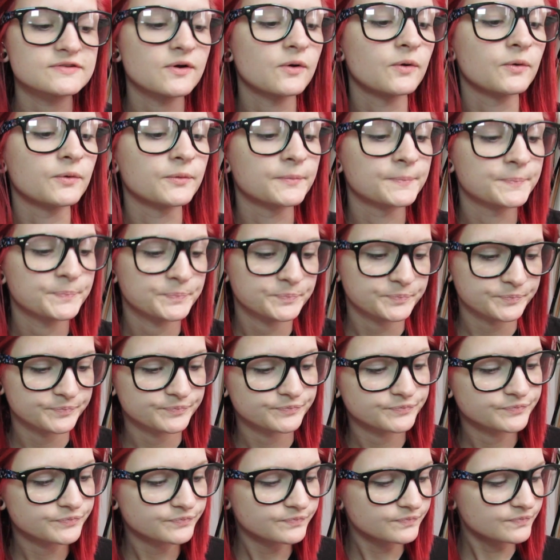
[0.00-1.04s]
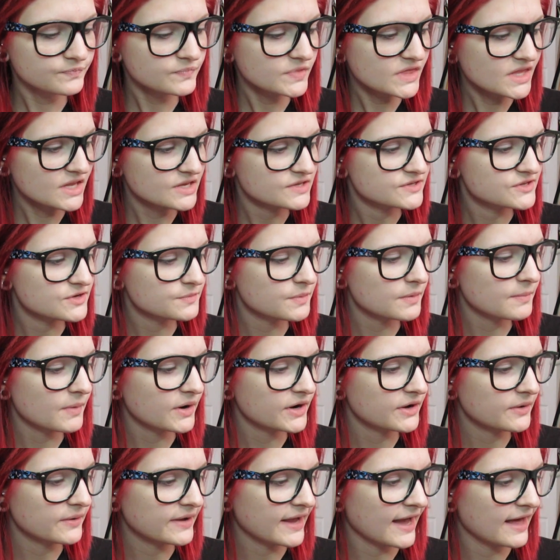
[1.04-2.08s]
old. Super
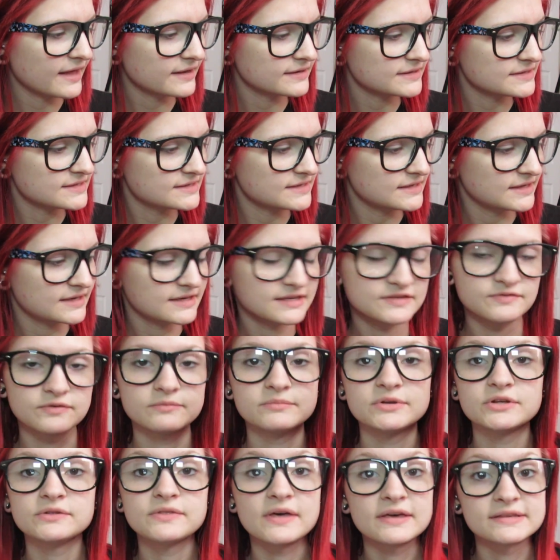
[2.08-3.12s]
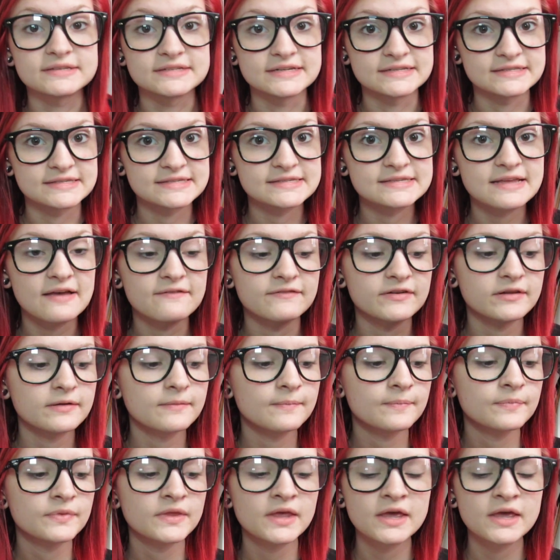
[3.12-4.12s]
Mario Galaxy is from 2007.